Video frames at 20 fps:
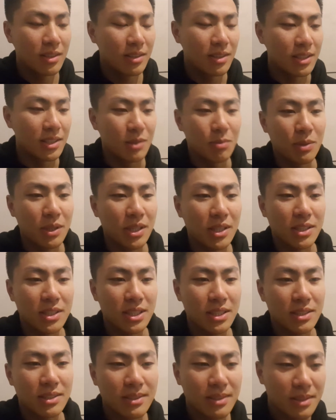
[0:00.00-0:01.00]
Is it because
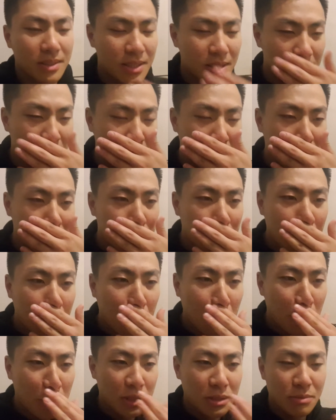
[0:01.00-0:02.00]
it's disgusting,
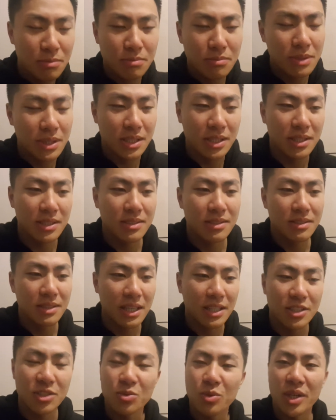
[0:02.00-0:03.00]
or is it because
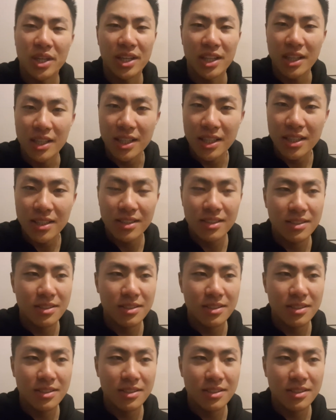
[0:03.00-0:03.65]
I just want to clean?